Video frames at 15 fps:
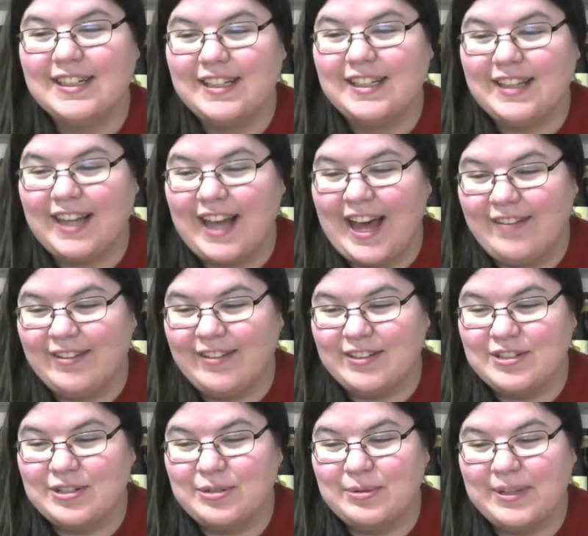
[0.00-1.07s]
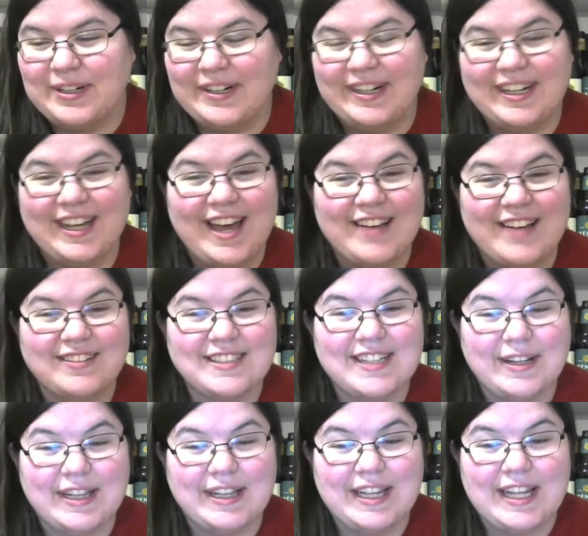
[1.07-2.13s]
they have a Twitter account and
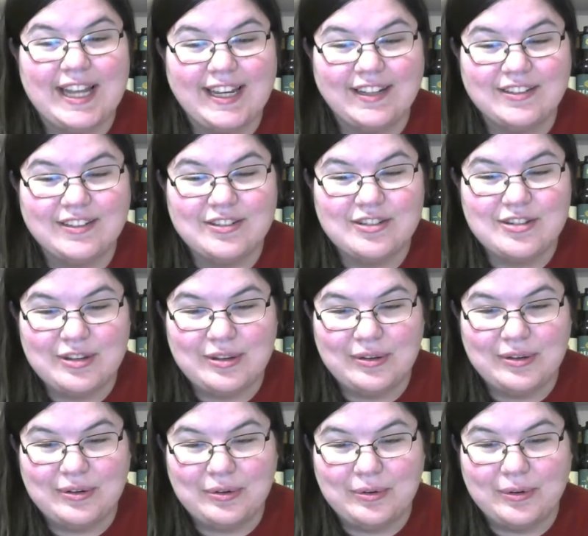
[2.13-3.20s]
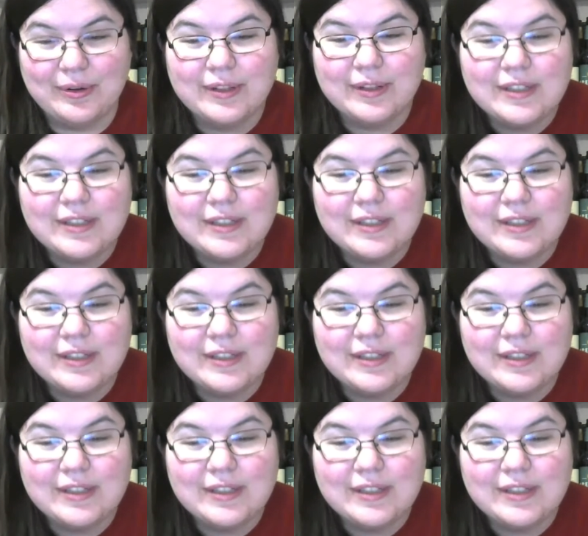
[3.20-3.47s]
I'd like to,